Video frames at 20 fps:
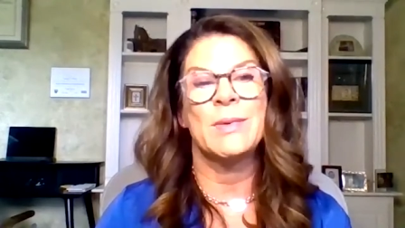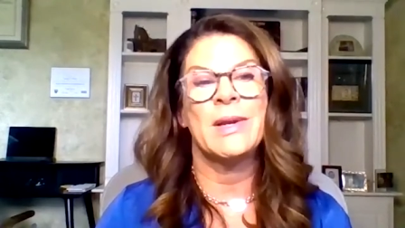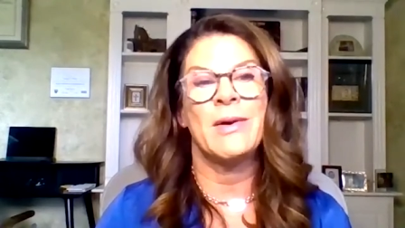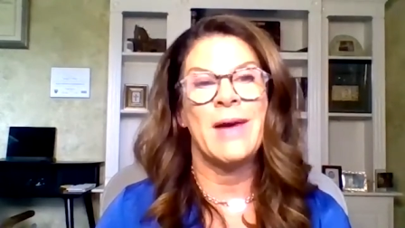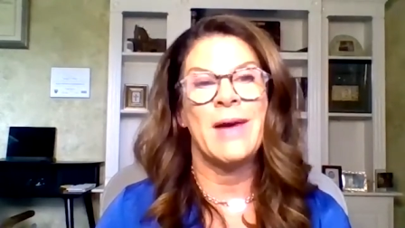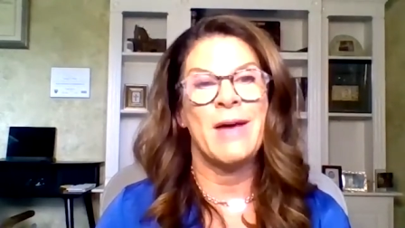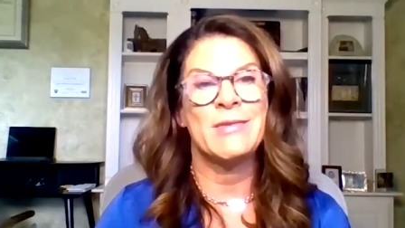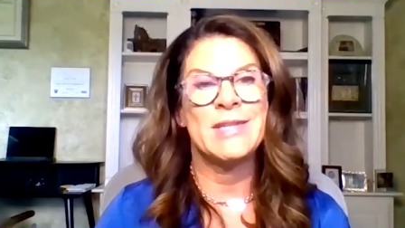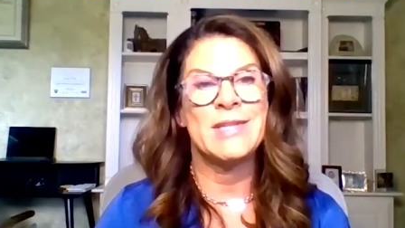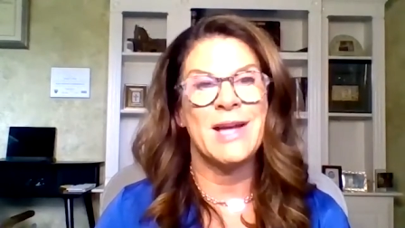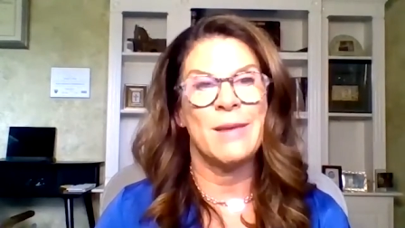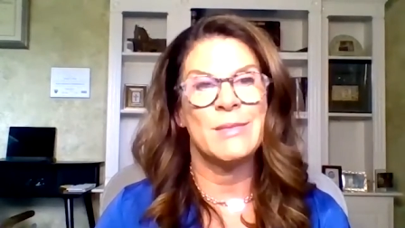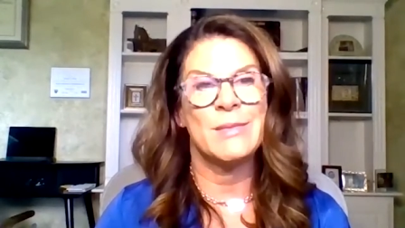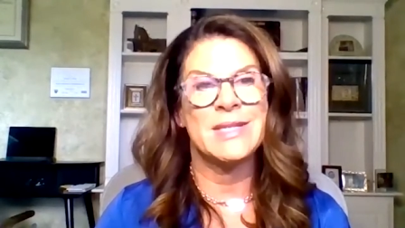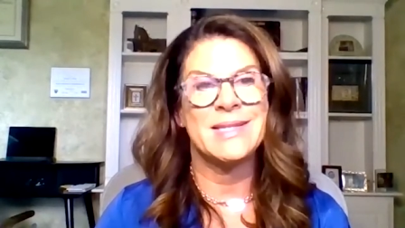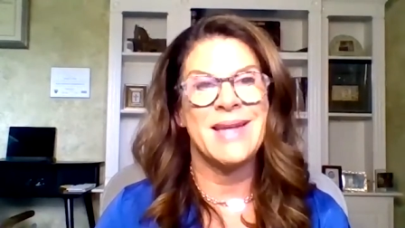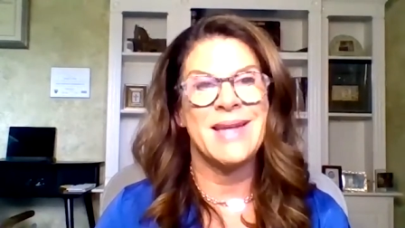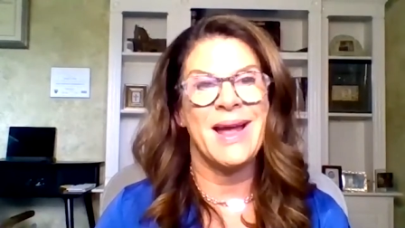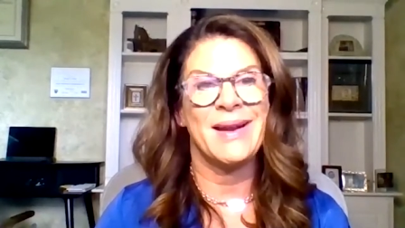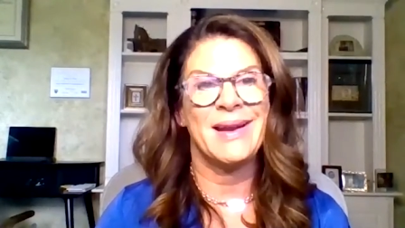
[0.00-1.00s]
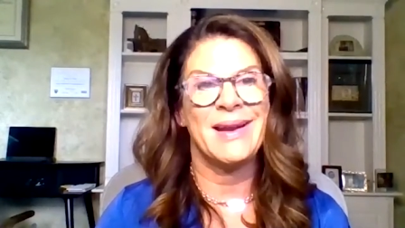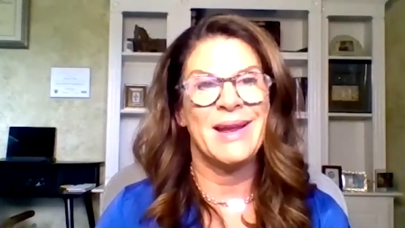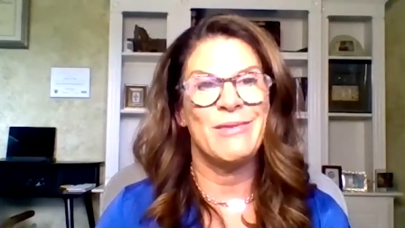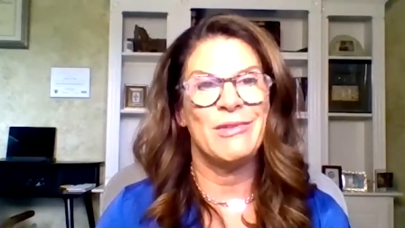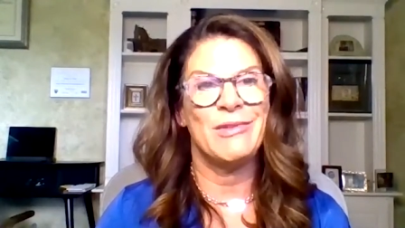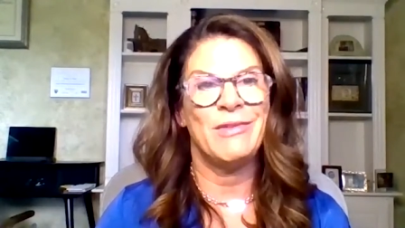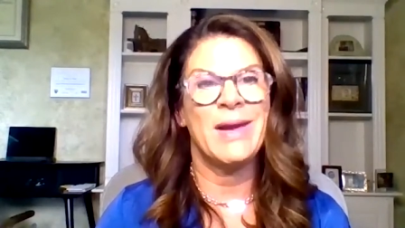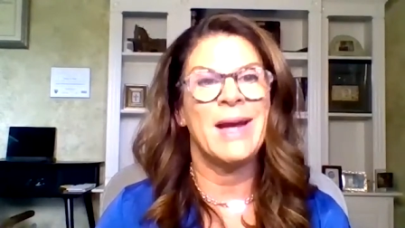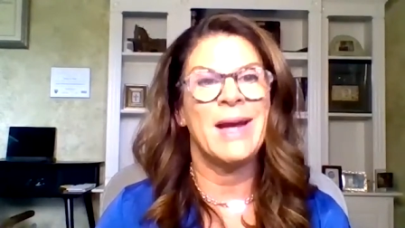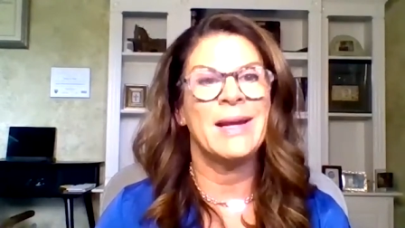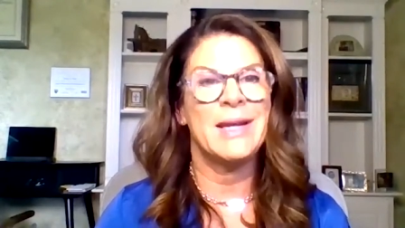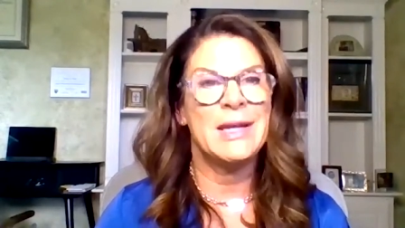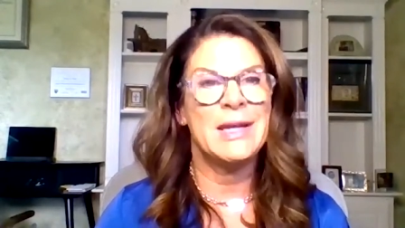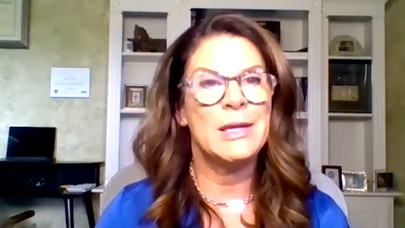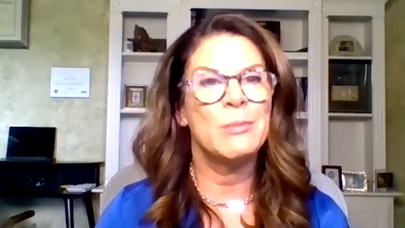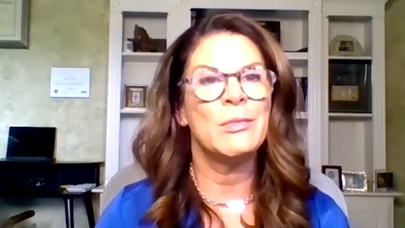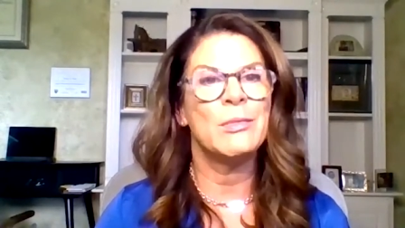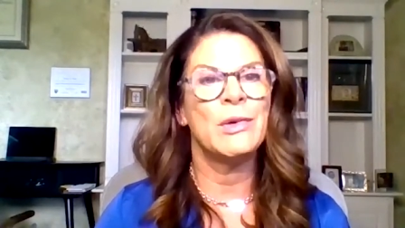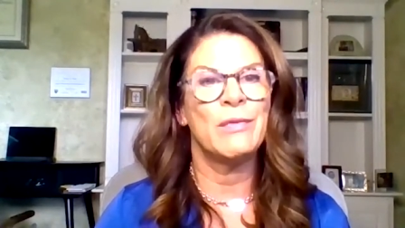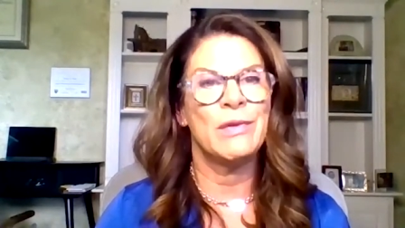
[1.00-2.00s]
We don't have time to stagnate. We've got to
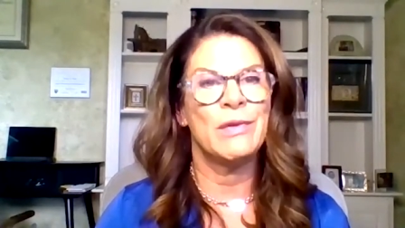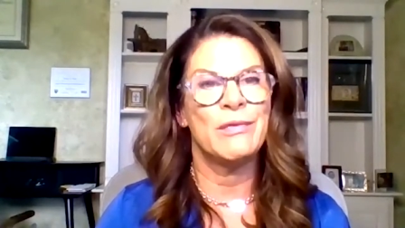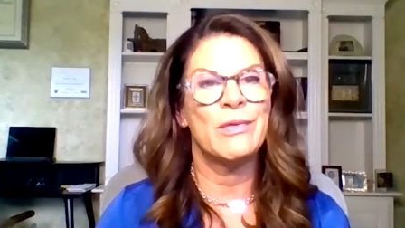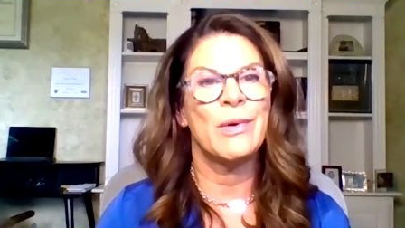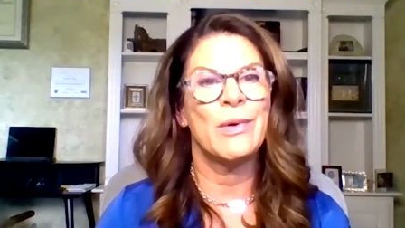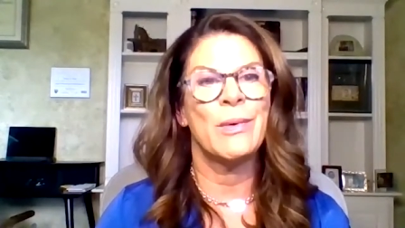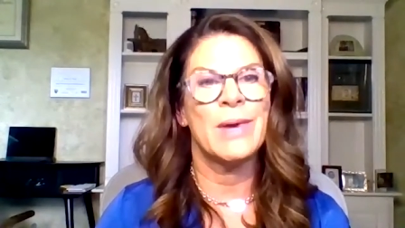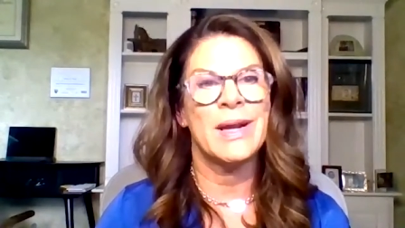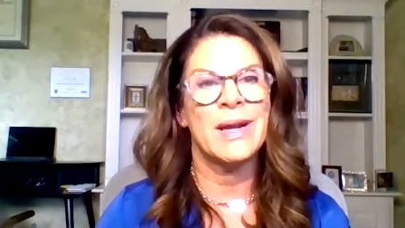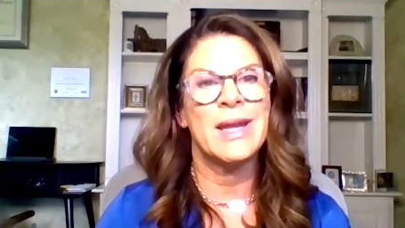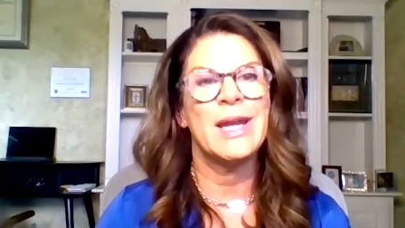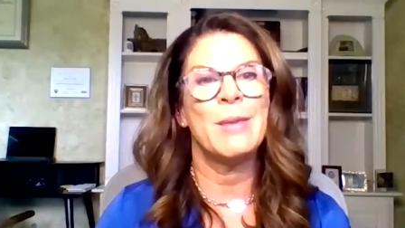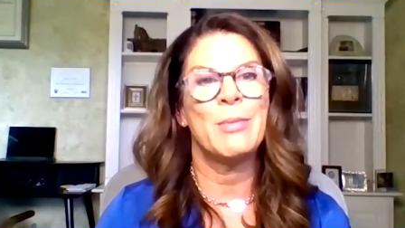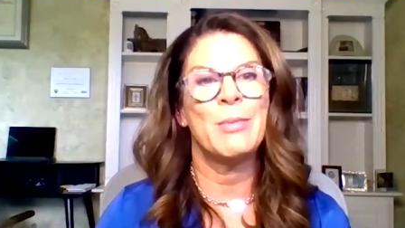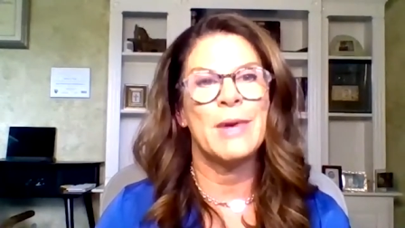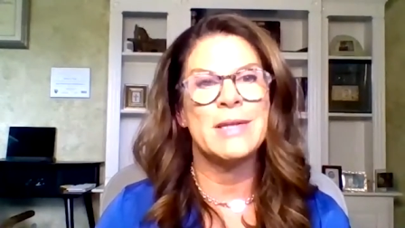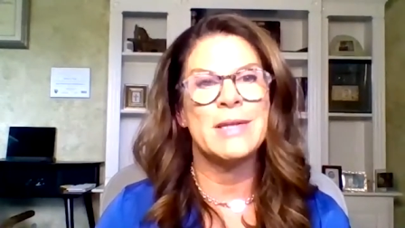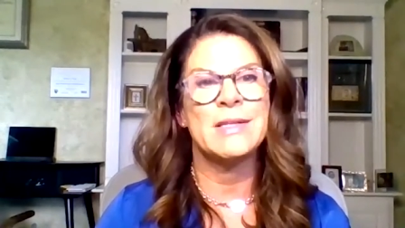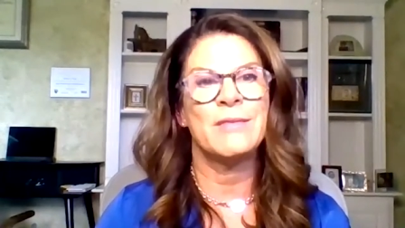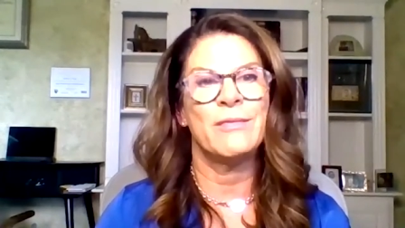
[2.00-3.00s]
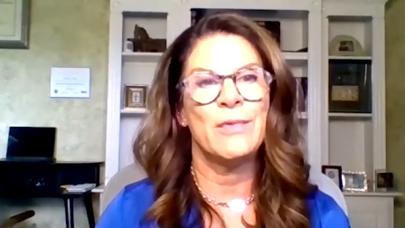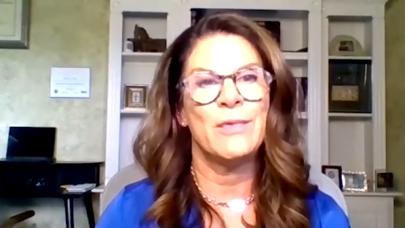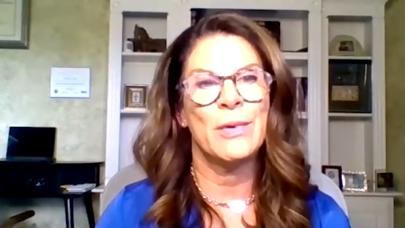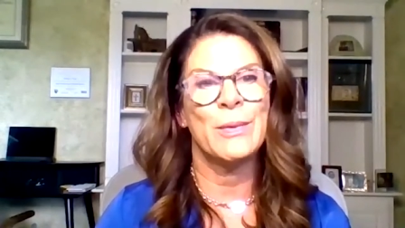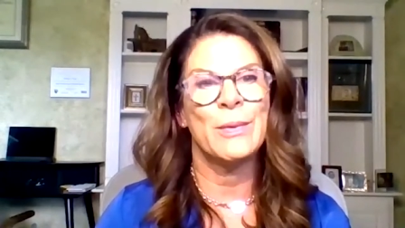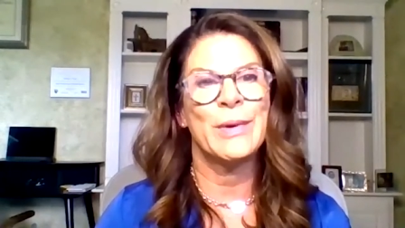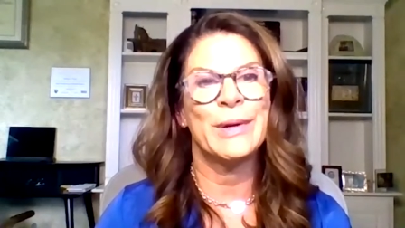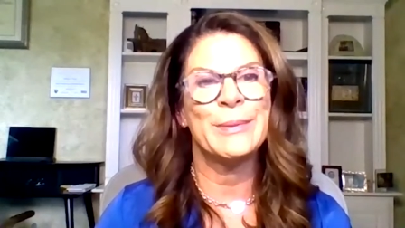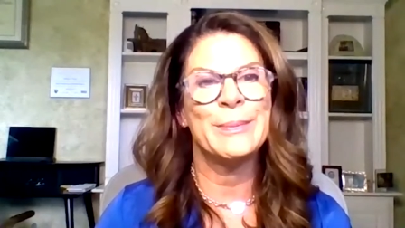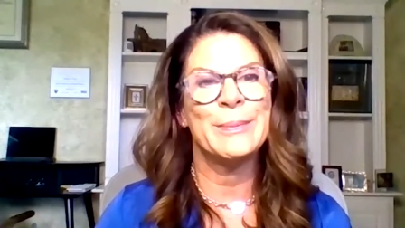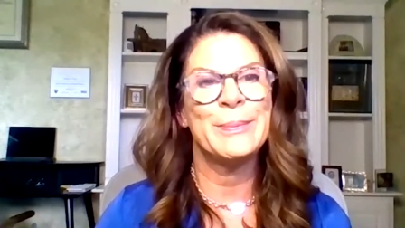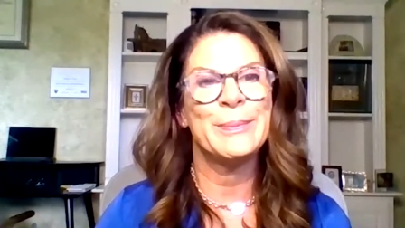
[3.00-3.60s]
keep moving forward and keep pressing forward.